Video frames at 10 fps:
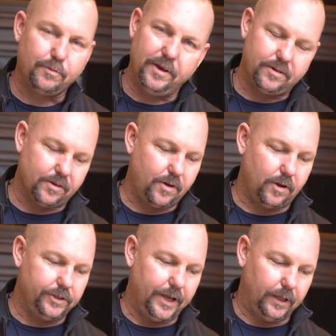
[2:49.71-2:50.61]
This piece is
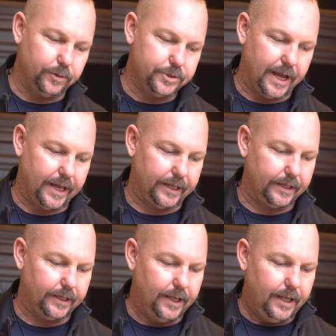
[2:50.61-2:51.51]
called Yellow
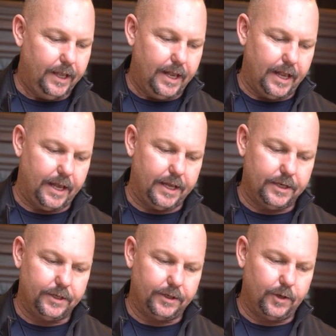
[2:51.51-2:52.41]
Jacket,
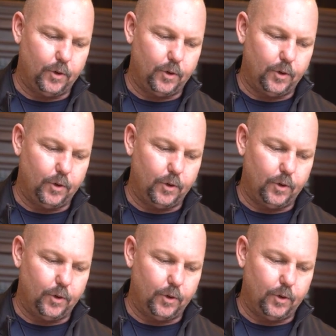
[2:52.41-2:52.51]
and